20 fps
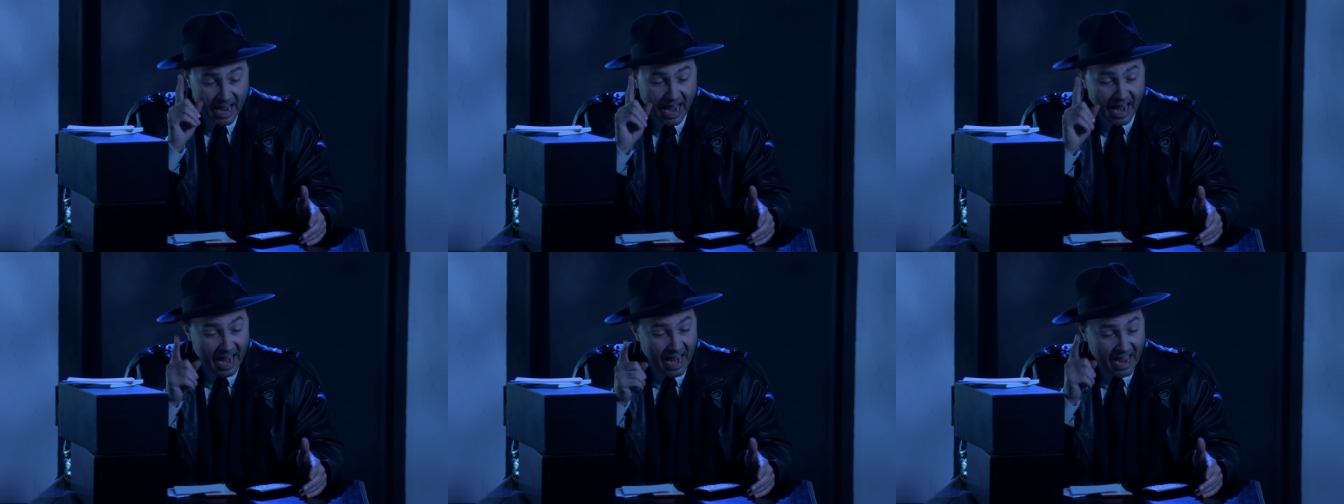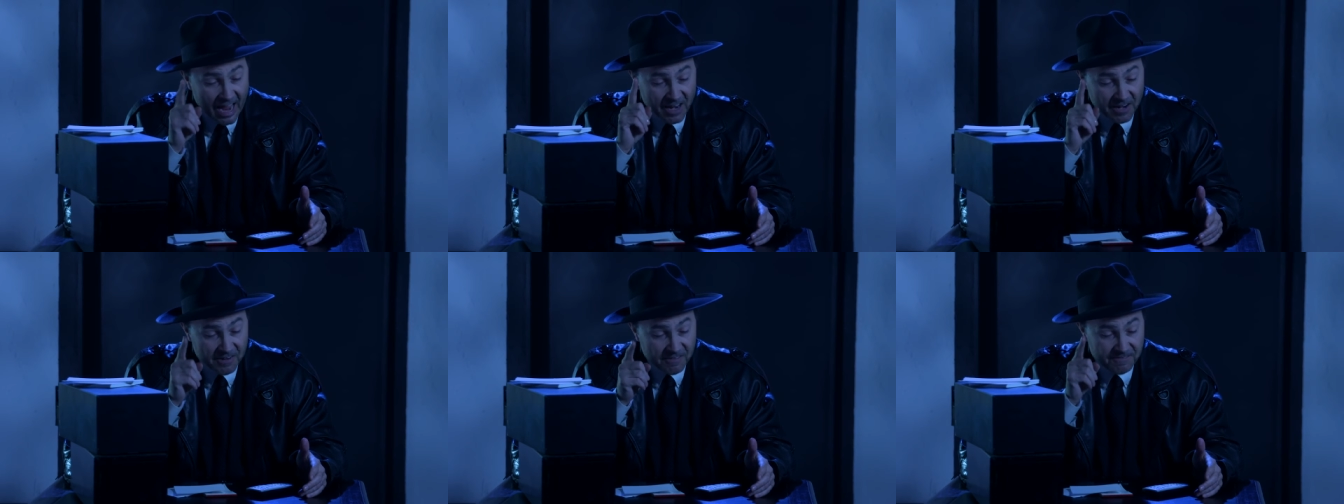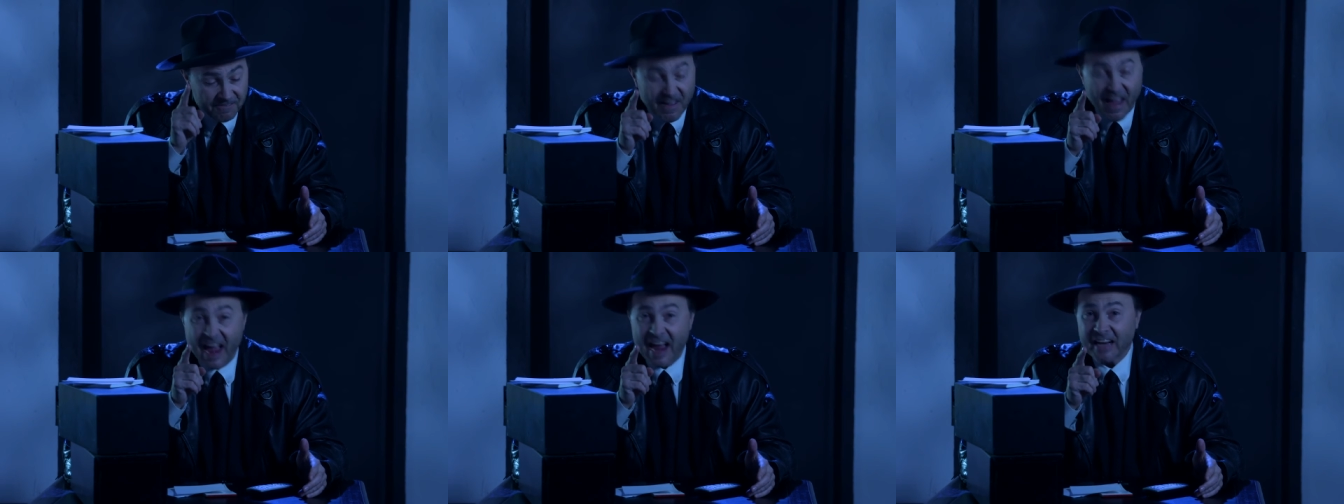And
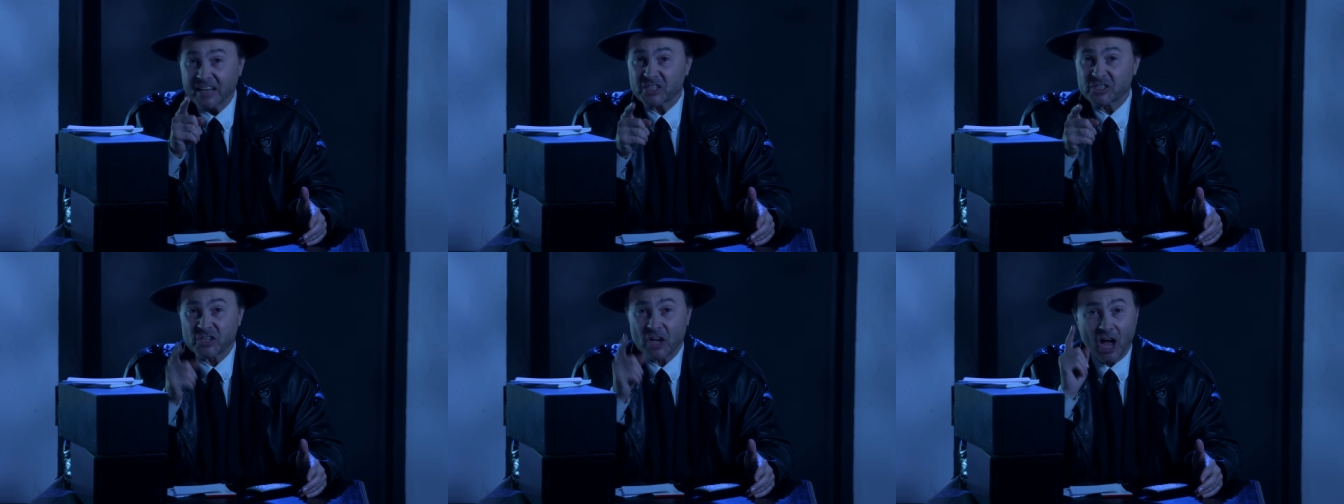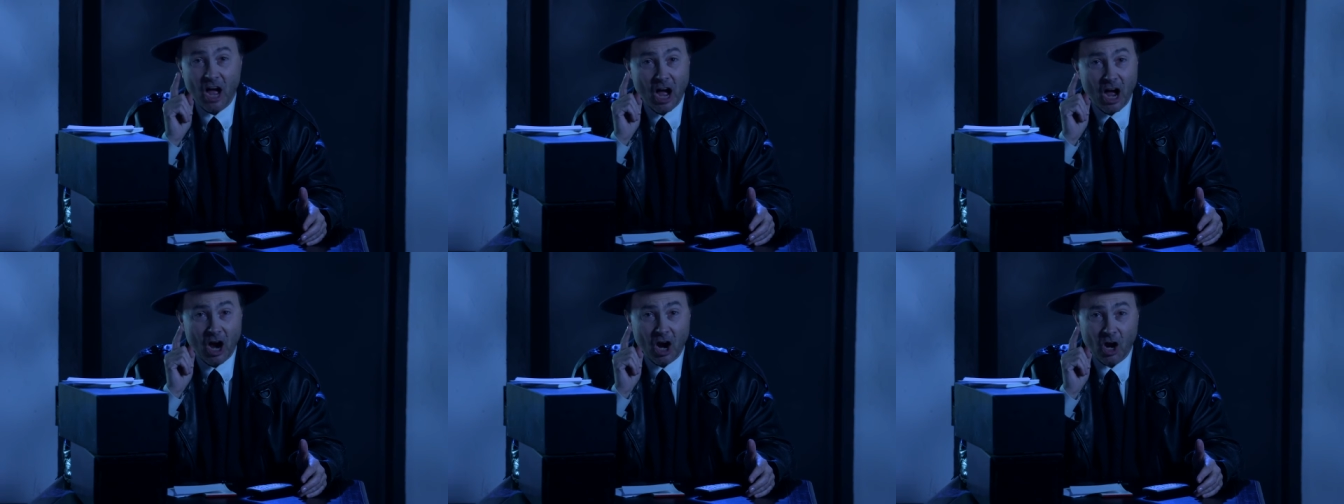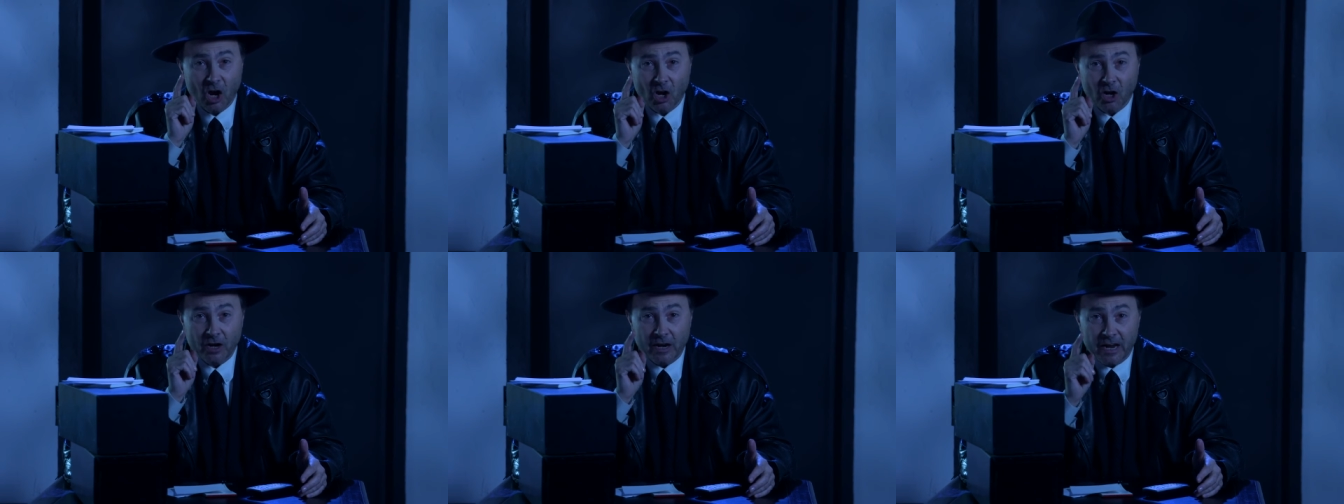facts
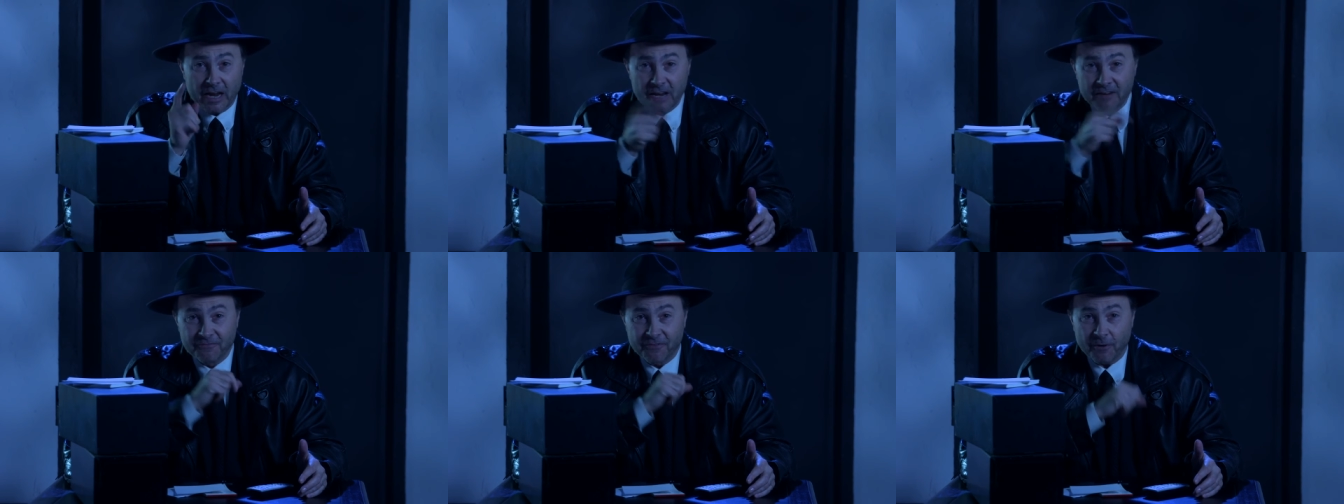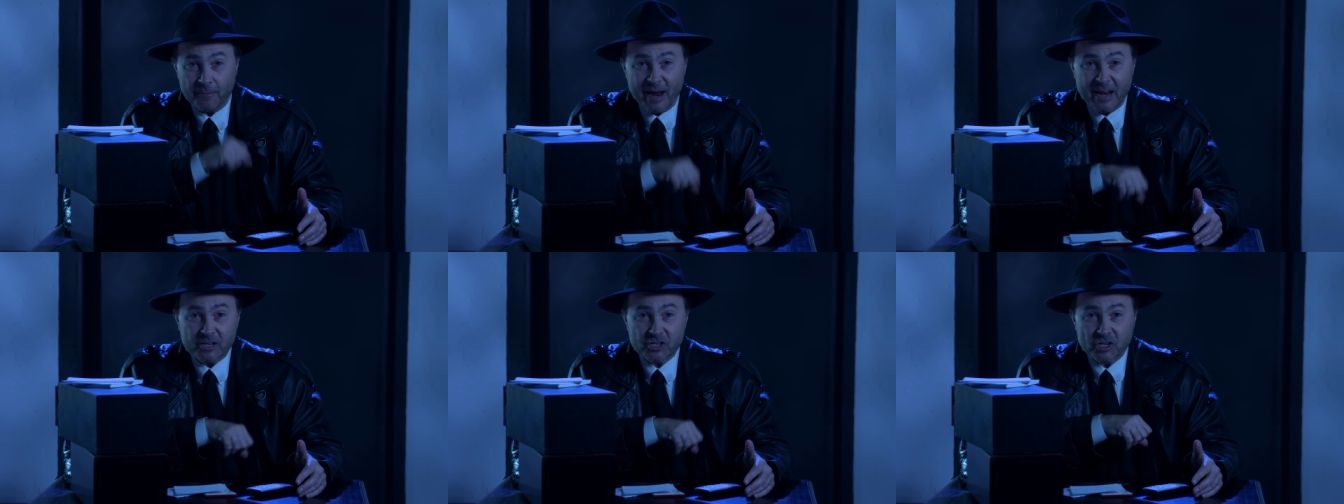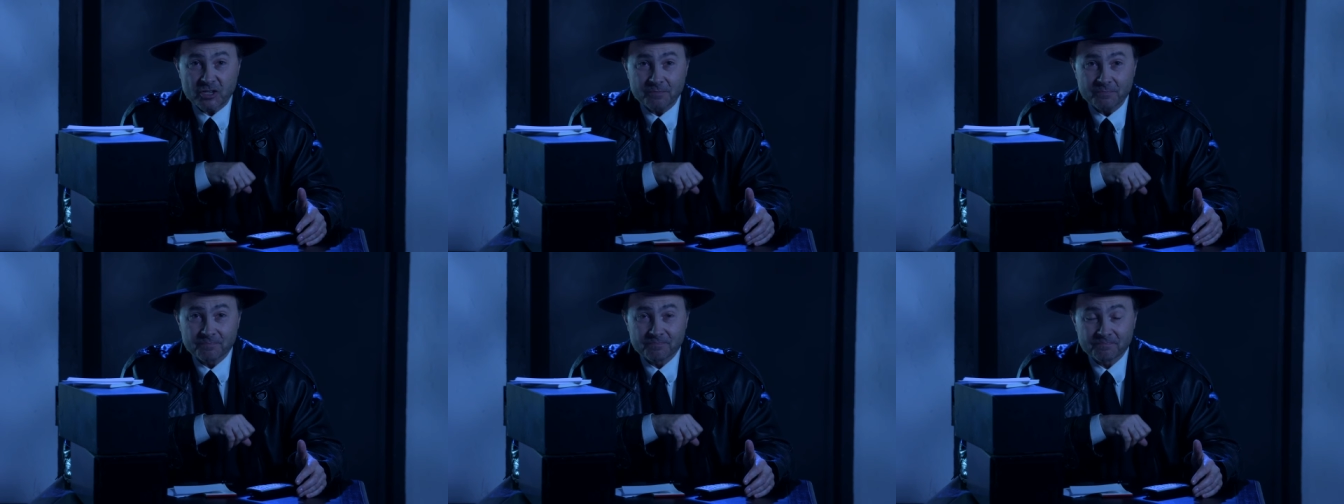are
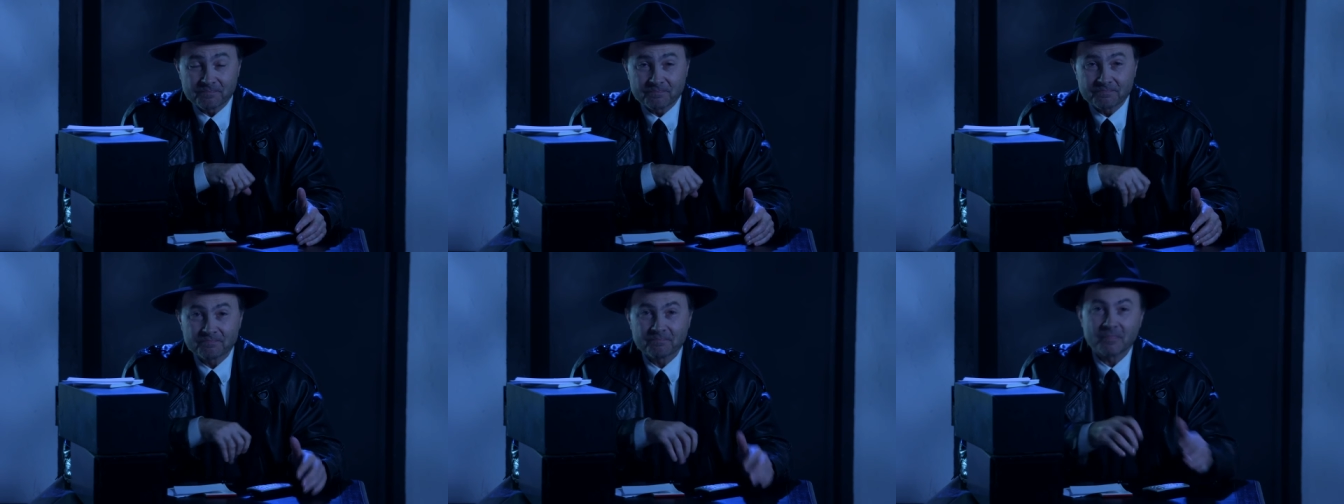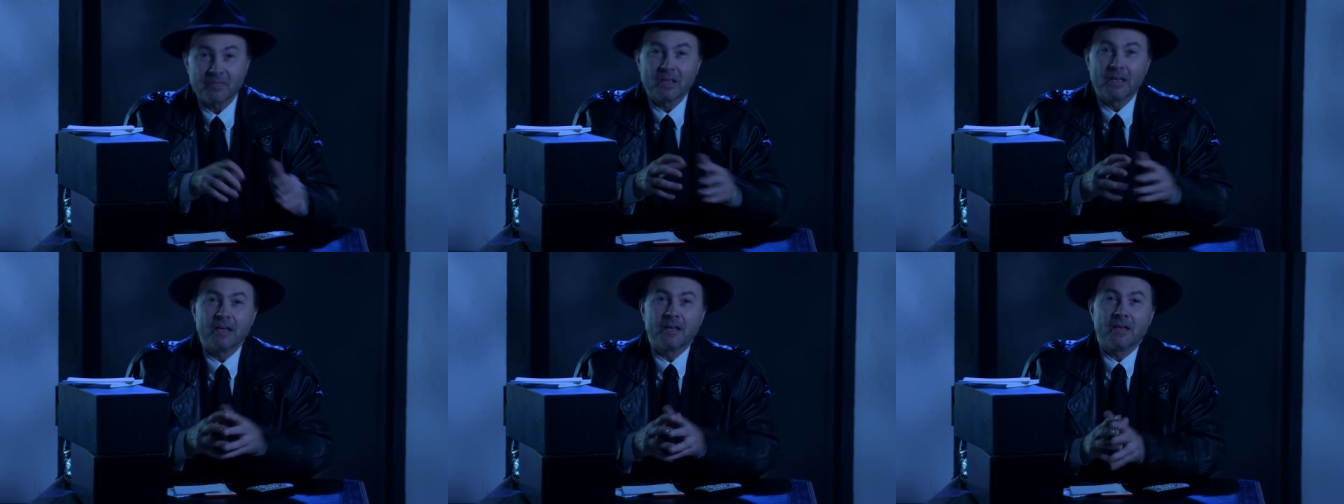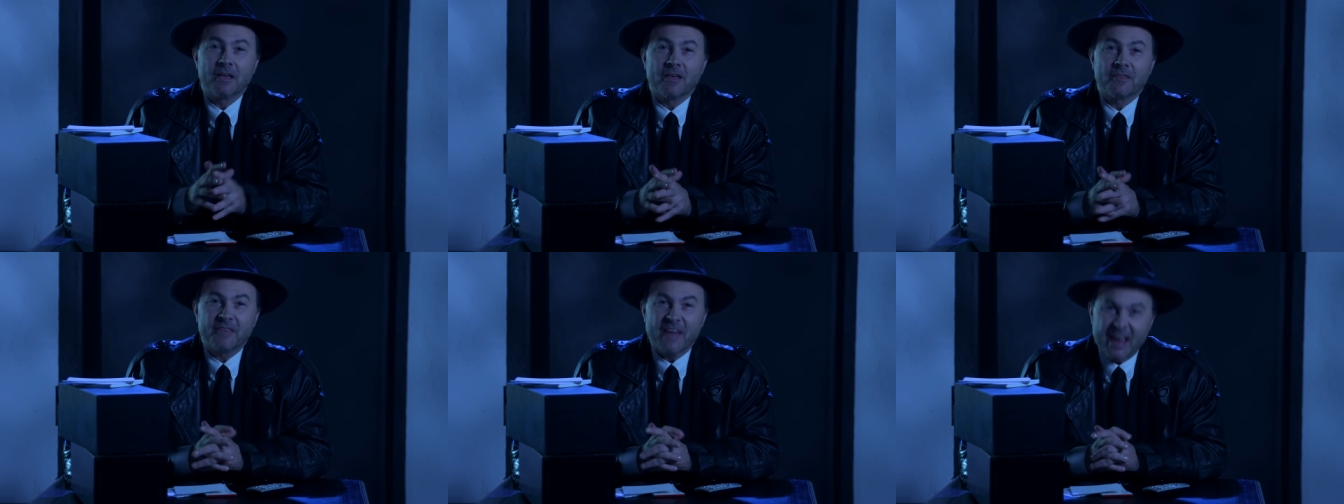information.
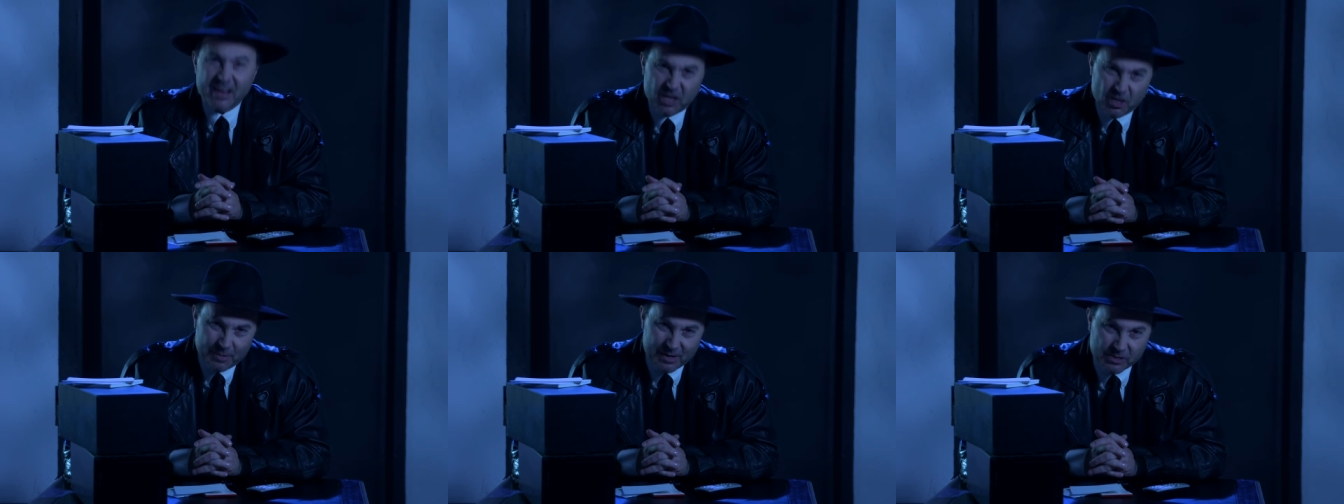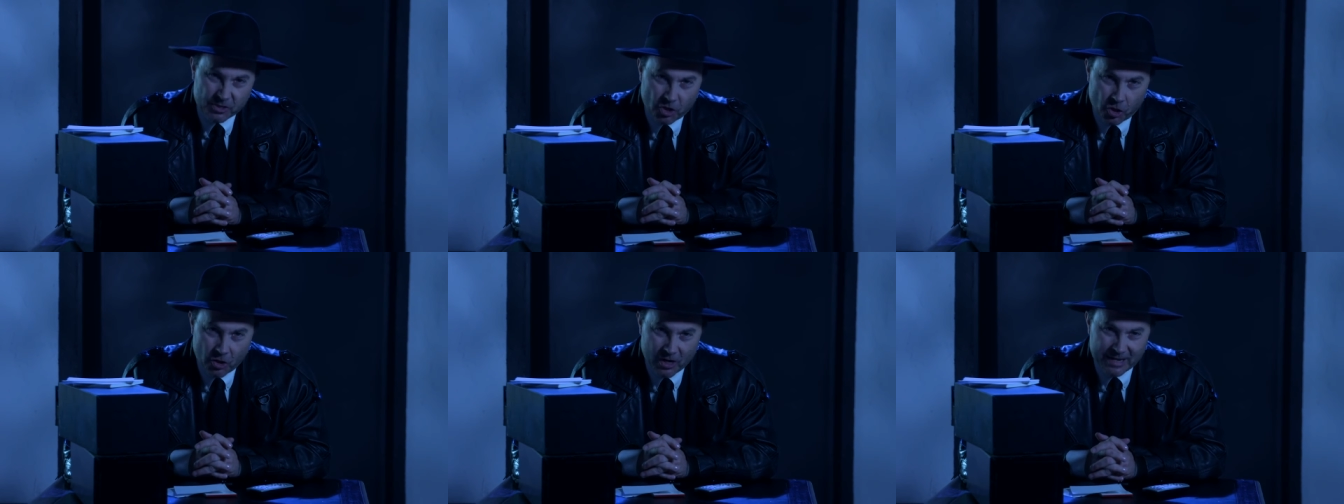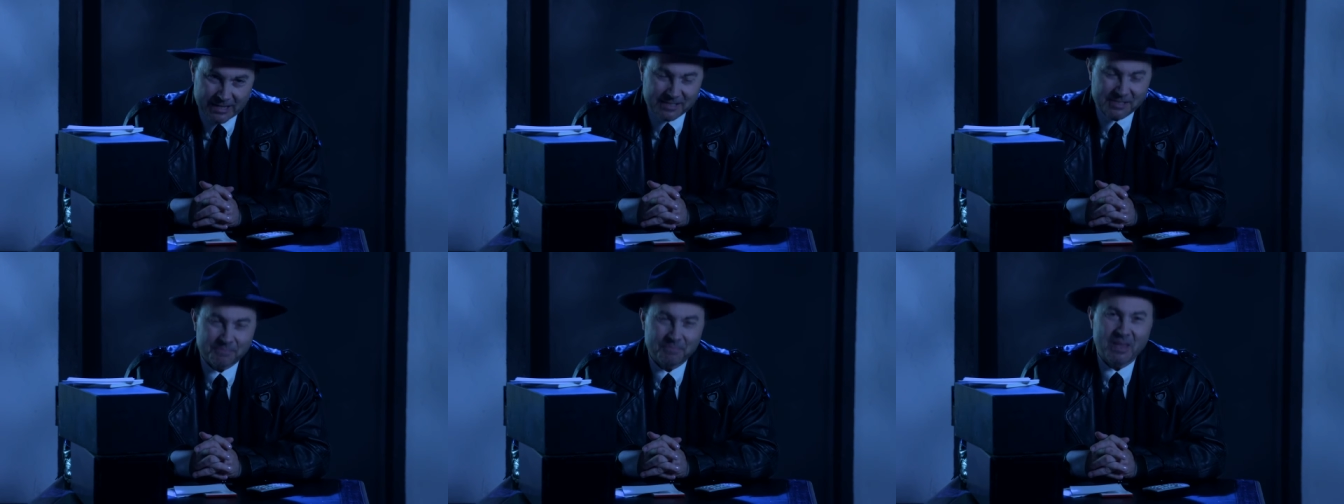Thank you, Mr.
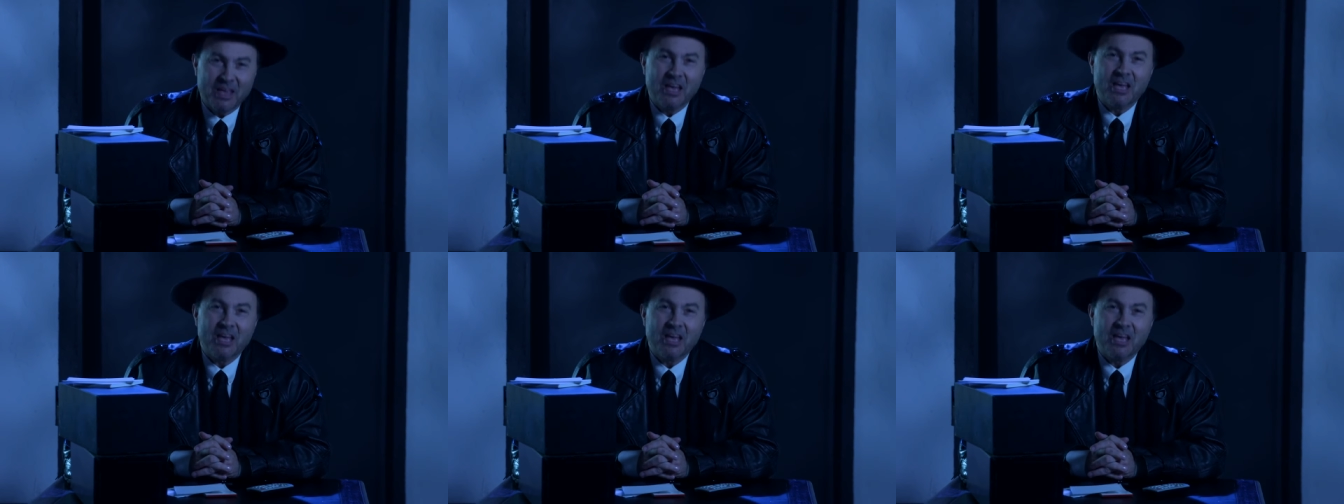Greens.